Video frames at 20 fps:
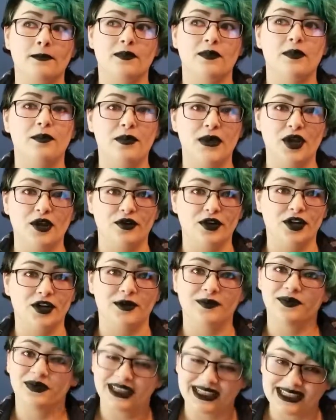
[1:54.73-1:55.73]
mirror
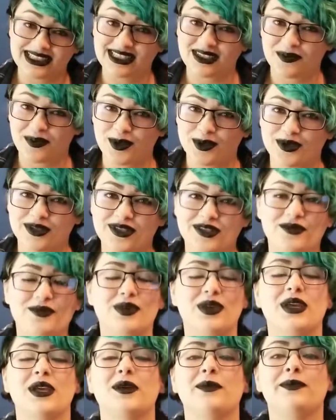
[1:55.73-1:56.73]
is supposed to
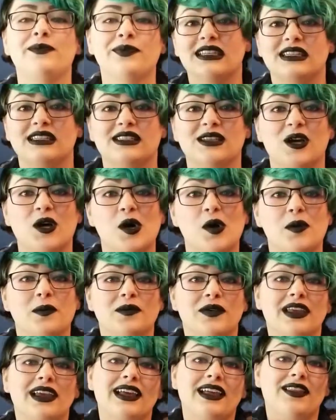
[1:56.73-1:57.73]
be. So
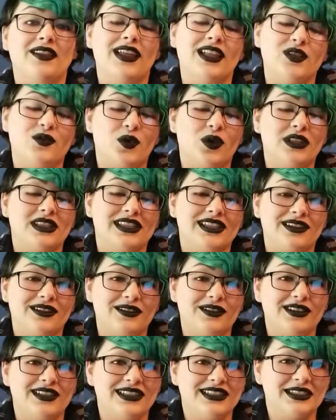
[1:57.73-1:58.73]
that's one
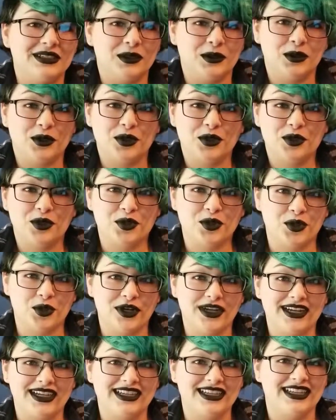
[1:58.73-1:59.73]
little
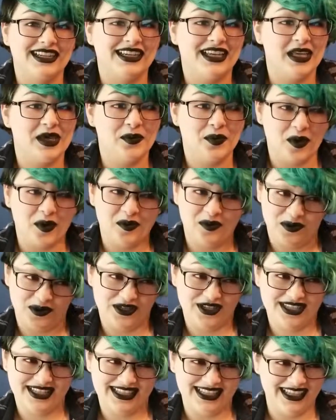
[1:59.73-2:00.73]
trick to keep up your
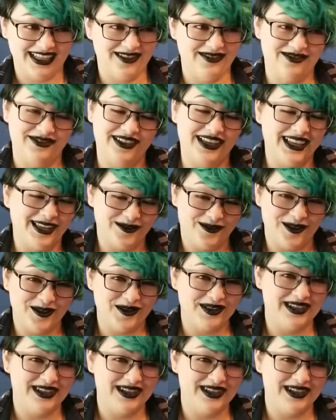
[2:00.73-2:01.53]
sleeve if you